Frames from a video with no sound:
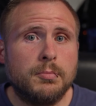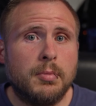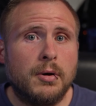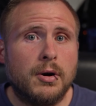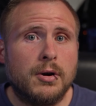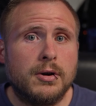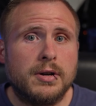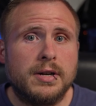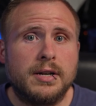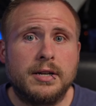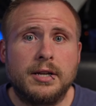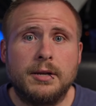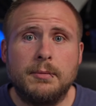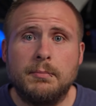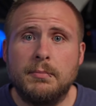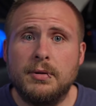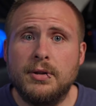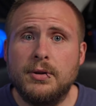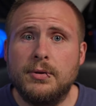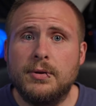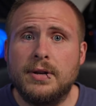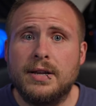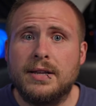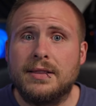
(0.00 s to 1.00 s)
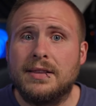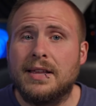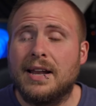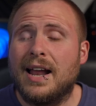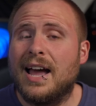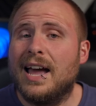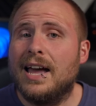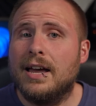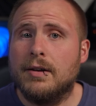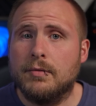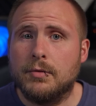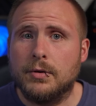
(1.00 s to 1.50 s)
part in computing than
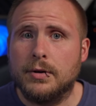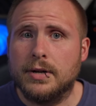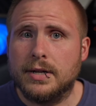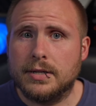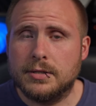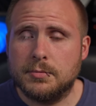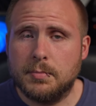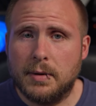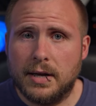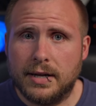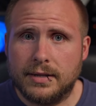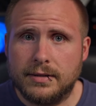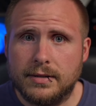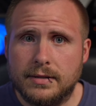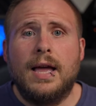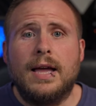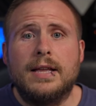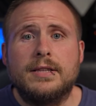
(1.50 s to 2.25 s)
I ever expected.